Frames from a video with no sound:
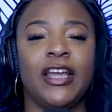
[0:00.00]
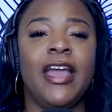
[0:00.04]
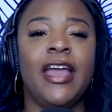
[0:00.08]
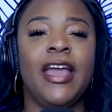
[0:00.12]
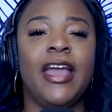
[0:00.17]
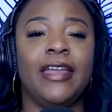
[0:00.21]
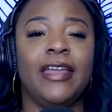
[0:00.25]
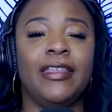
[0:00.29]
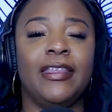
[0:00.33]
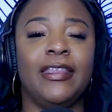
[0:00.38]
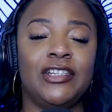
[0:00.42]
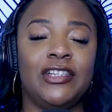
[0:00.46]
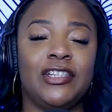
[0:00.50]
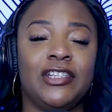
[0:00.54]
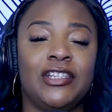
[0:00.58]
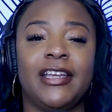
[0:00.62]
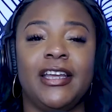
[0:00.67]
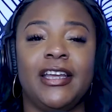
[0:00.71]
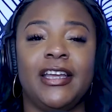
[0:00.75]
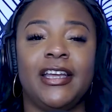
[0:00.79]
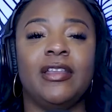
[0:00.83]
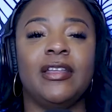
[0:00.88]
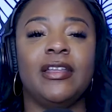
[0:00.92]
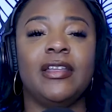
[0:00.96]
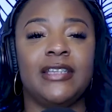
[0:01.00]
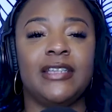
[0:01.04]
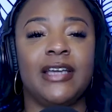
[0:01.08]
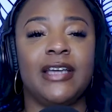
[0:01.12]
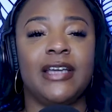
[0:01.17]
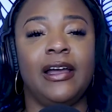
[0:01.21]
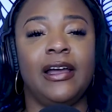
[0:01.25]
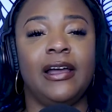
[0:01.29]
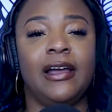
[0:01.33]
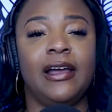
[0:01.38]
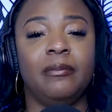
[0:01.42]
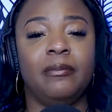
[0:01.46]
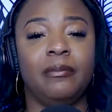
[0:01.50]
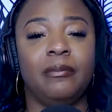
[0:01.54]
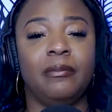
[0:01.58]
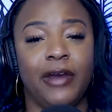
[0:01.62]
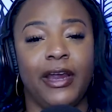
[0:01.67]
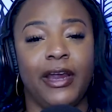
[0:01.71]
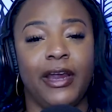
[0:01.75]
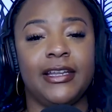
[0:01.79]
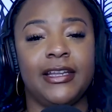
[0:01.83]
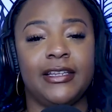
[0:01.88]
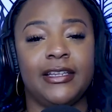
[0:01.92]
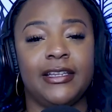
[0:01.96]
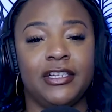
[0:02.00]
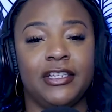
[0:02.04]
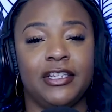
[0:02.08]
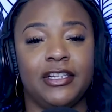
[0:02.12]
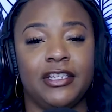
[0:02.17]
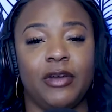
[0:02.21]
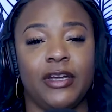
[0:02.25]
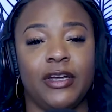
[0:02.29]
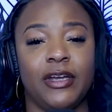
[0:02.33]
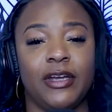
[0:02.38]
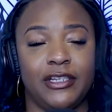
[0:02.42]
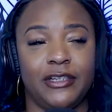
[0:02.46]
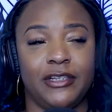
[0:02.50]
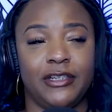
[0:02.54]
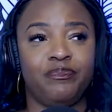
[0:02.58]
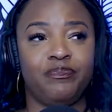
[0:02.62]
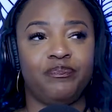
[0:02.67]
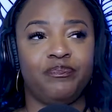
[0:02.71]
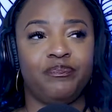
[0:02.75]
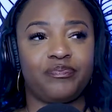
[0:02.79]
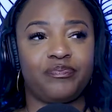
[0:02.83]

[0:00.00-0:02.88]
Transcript: And the Giselle and Tom Brady situation,